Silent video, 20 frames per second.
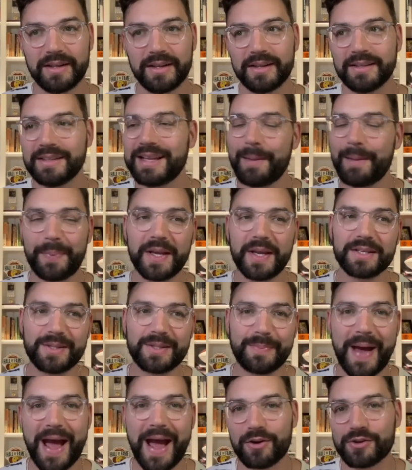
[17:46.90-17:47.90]
not because the
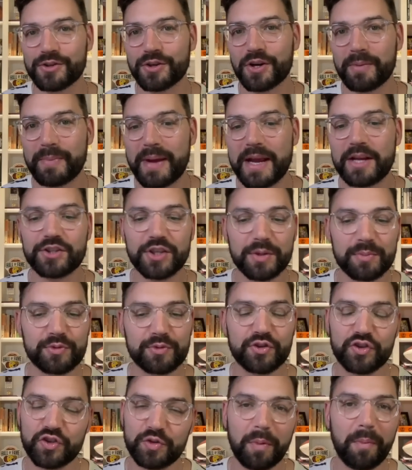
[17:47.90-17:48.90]
Packers are going to make some
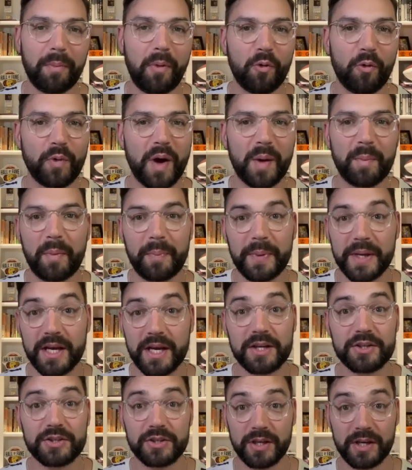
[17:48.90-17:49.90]
Super Bowl run, but
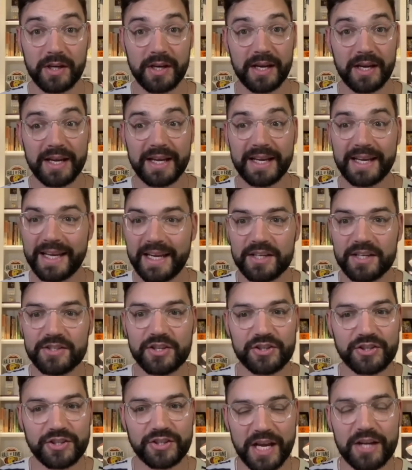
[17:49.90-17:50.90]
because it is
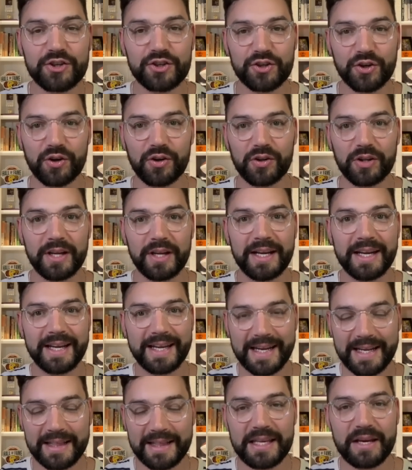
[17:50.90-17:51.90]
essential
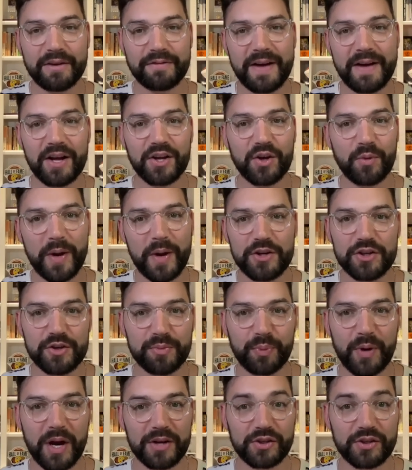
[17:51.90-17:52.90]
in the evaluation
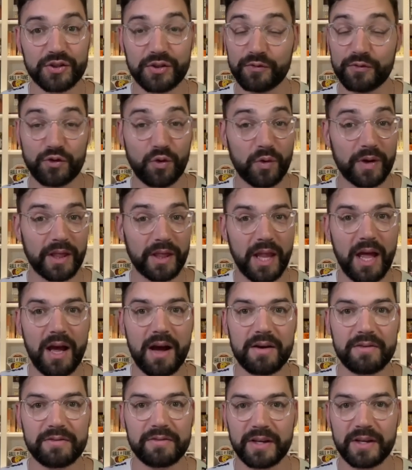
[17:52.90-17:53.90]
process of Jordan
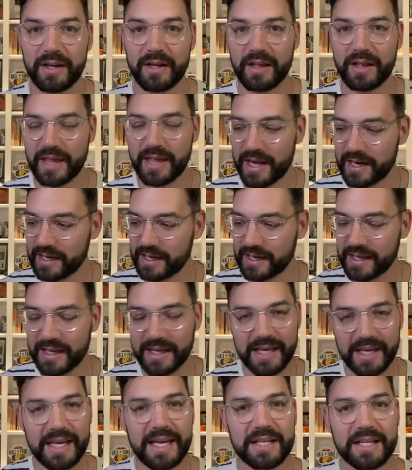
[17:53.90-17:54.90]
Love that
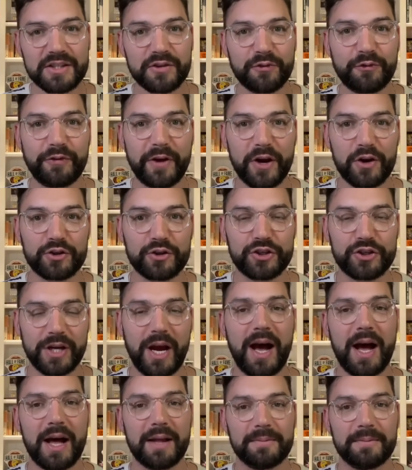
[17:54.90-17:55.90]
he gets a fair
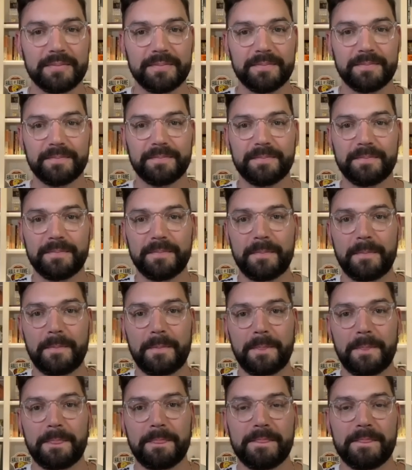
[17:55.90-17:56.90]
shot.
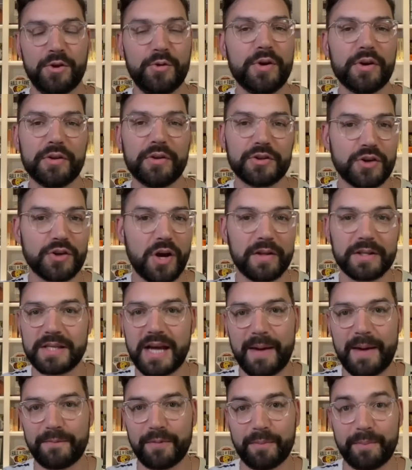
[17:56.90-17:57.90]
You hear this all the
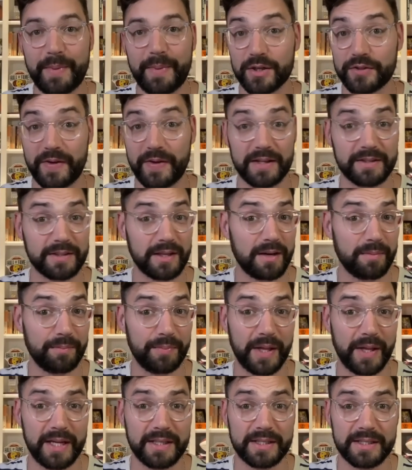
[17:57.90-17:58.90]
time from Bears fans, the
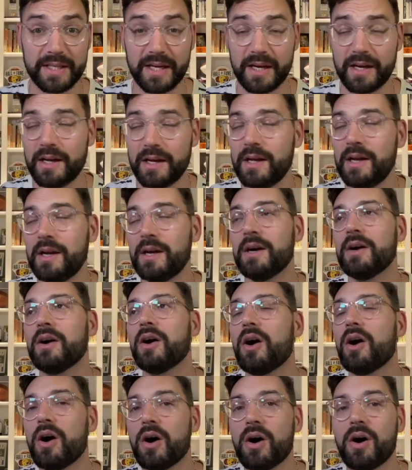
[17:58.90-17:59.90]
complaints, the,
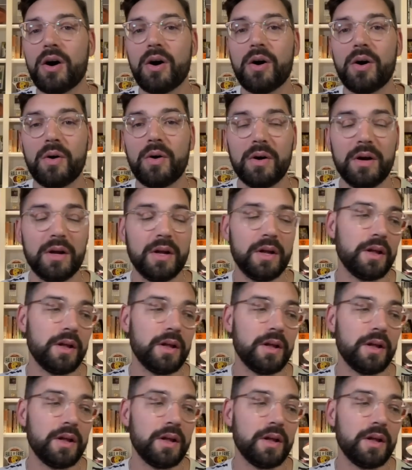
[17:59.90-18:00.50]
oh,